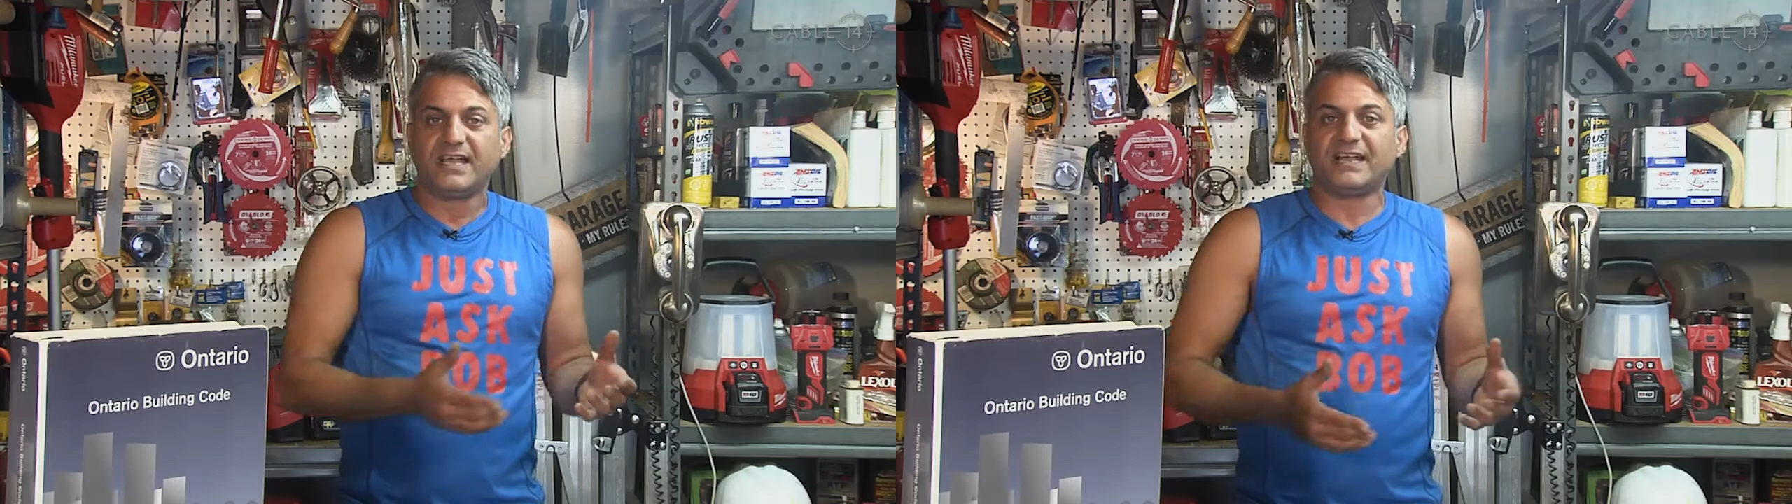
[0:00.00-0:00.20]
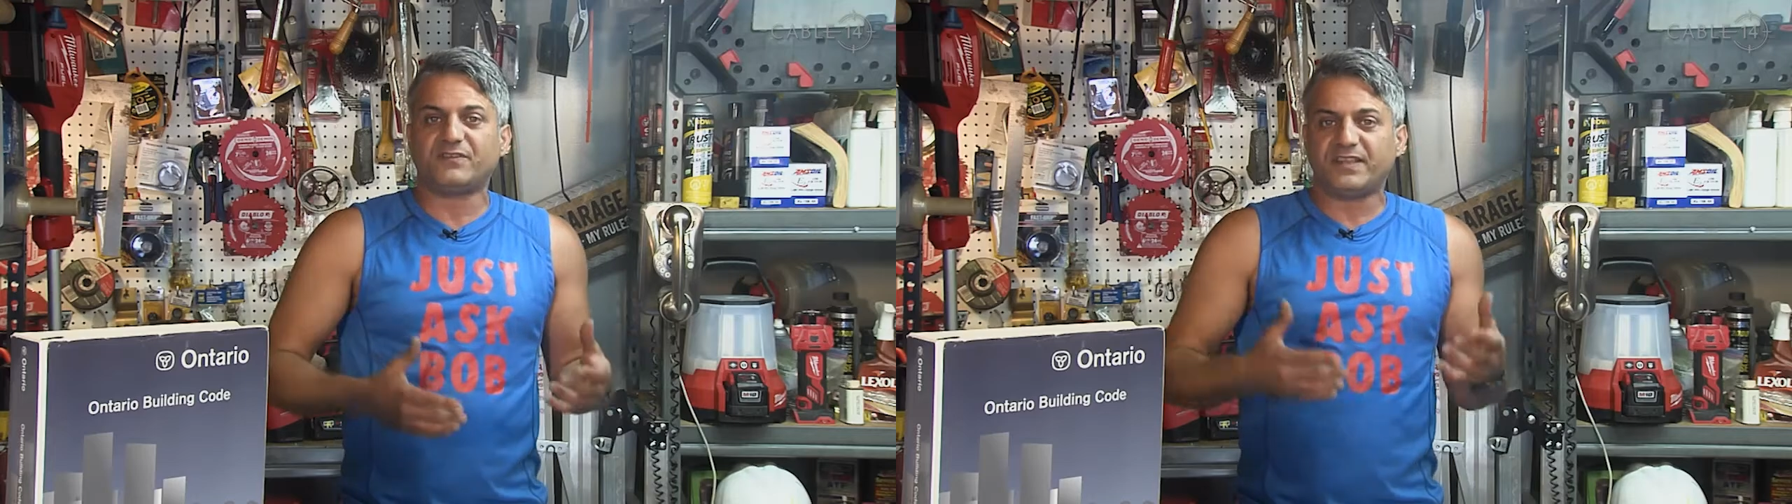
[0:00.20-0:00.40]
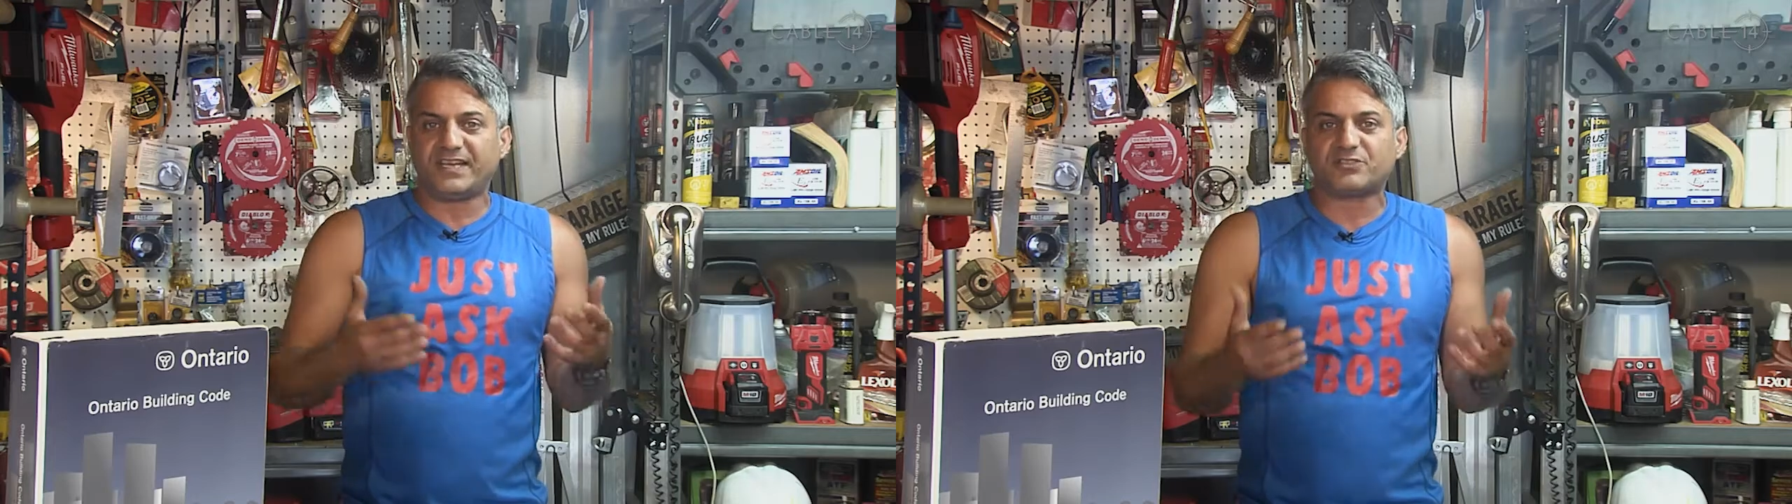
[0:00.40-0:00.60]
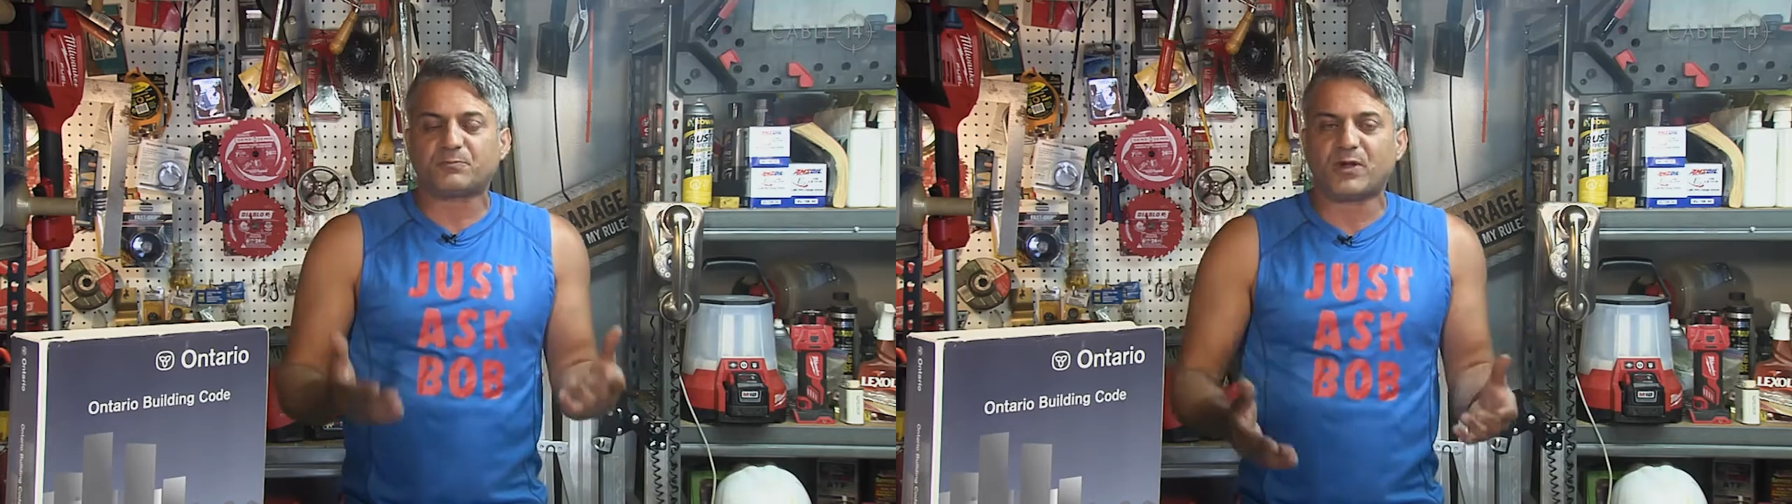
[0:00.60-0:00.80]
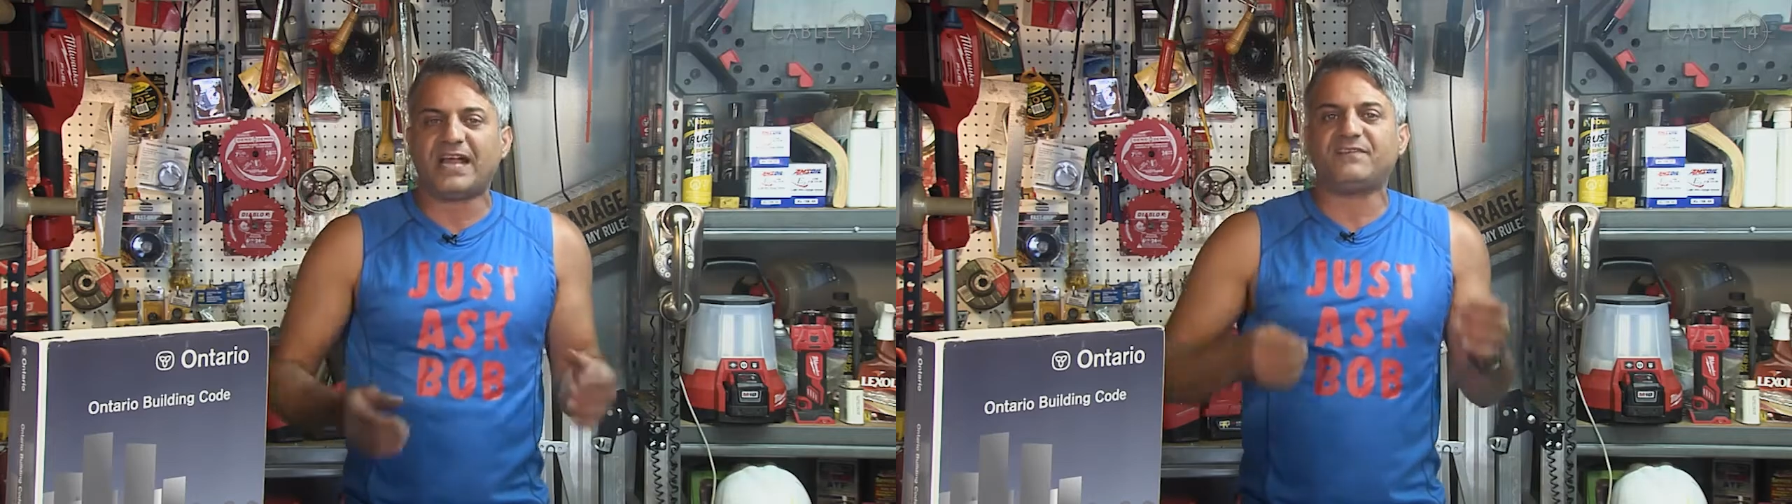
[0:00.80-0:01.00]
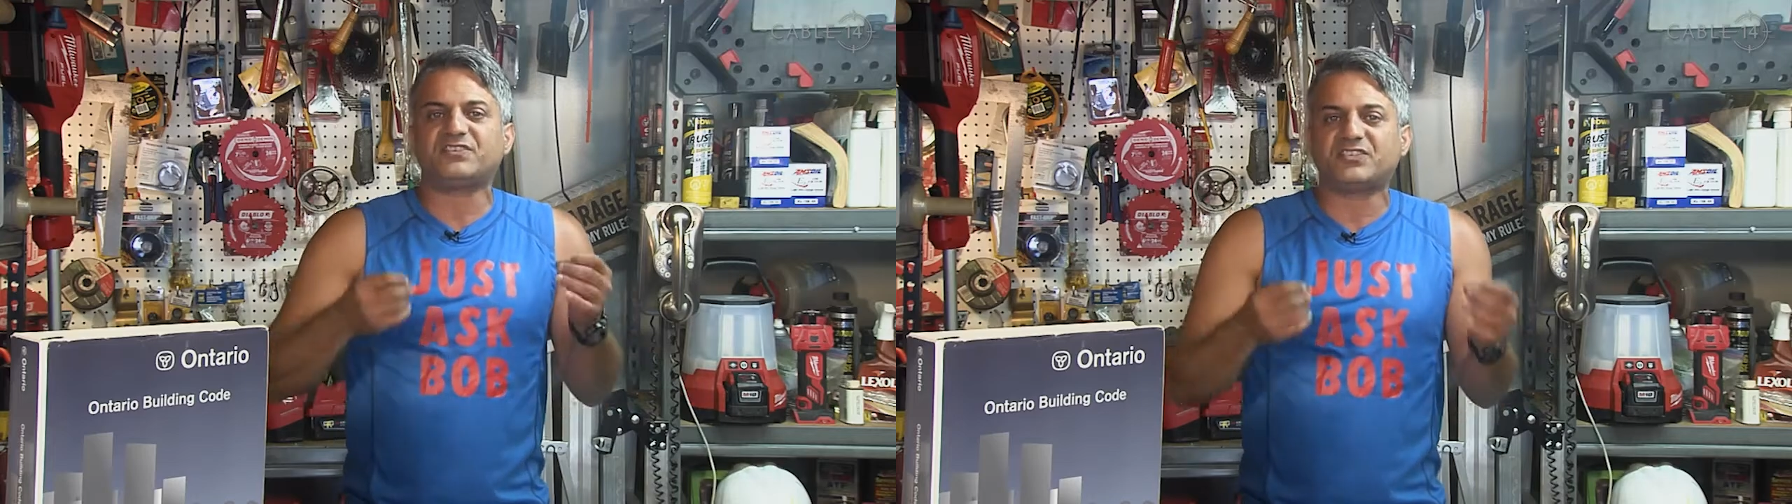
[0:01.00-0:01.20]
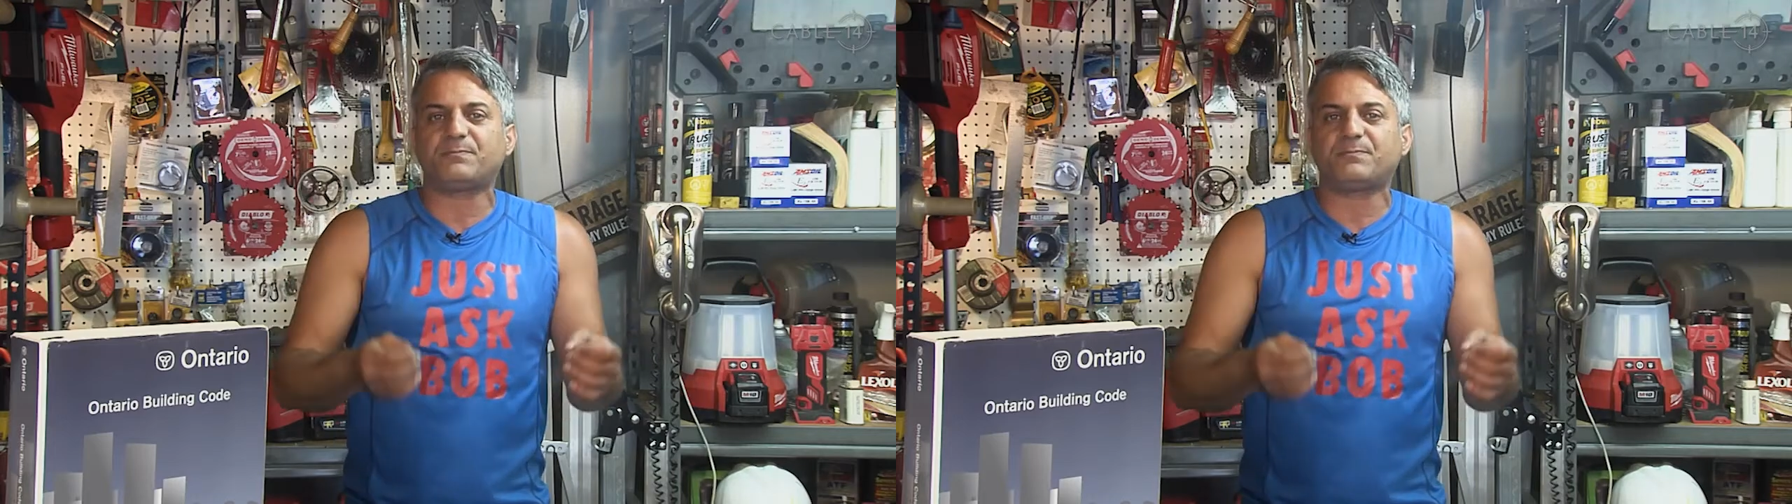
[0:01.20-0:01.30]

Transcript: everything is privacy,